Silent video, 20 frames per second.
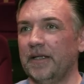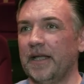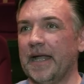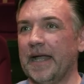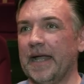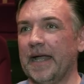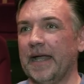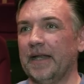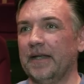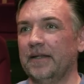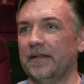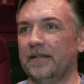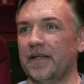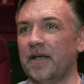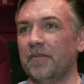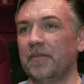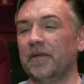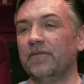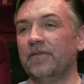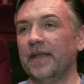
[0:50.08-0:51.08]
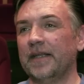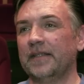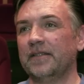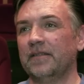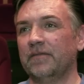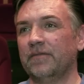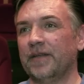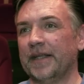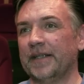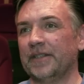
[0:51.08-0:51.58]
and coming face
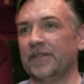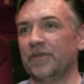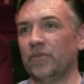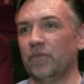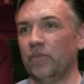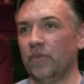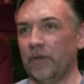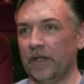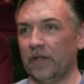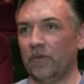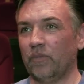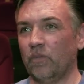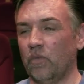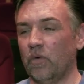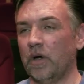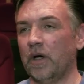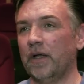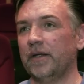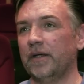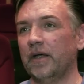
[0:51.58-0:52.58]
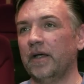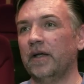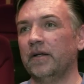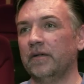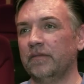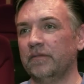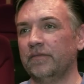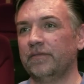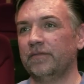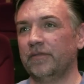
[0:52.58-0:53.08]
to face with one
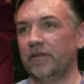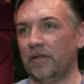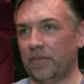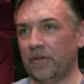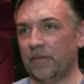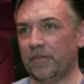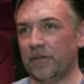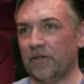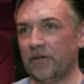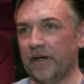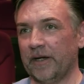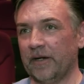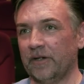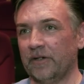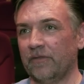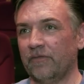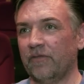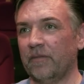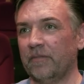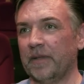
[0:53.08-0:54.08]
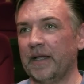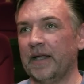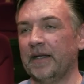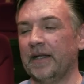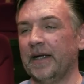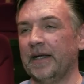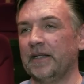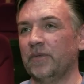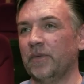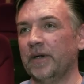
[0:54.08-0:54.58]
of the perpetrators from that
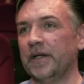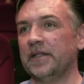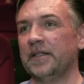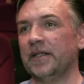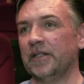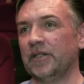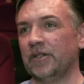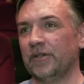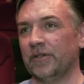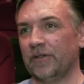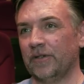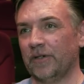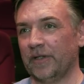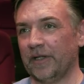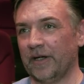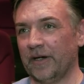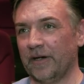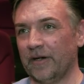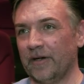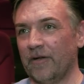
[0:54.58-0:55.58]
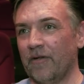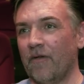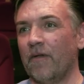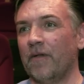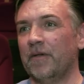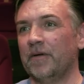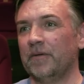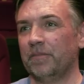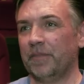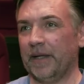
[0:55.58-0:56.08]
night 26 years earlier,
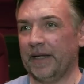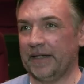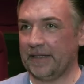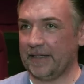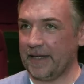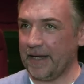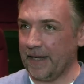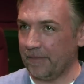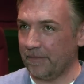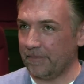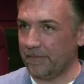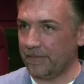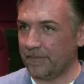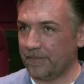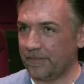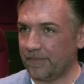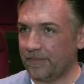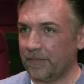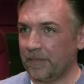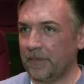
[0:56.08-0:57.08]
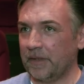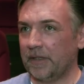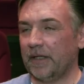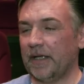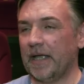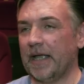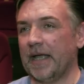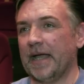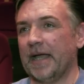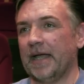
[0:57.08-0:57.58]
being Tim,
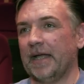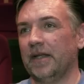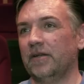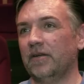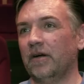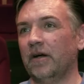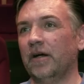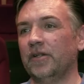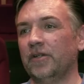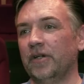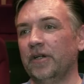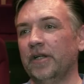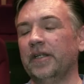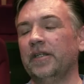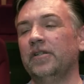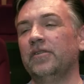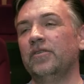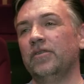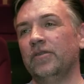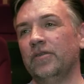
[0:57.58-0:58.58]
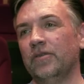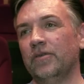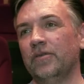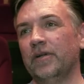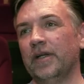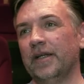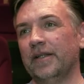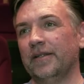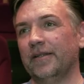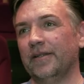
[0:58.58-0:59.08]
and our journey
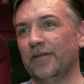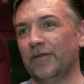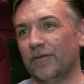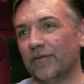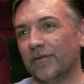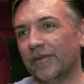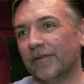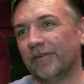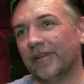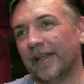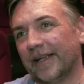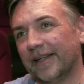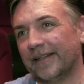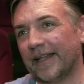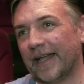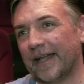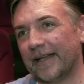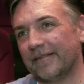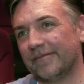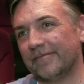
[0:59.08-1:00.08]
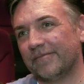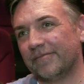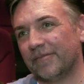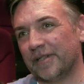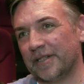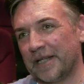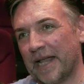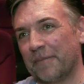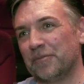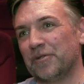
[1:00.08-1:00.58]
to and through like that
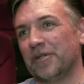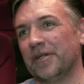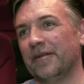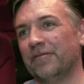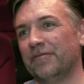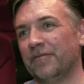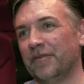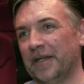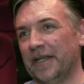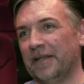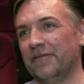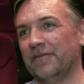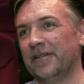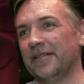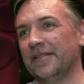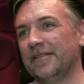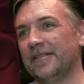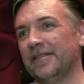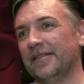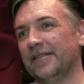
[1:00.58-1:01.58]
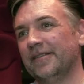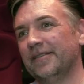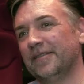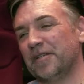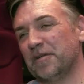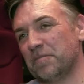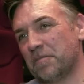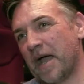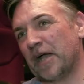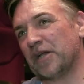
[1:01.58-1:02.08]
redemption and forgiveness and
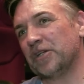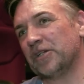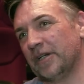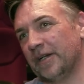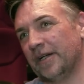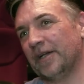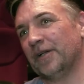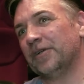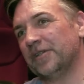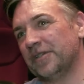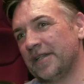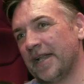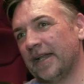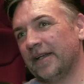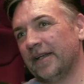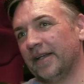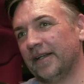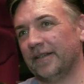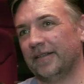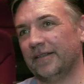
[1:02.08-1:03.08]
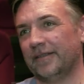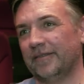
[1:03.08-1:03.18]
compassion and understanding.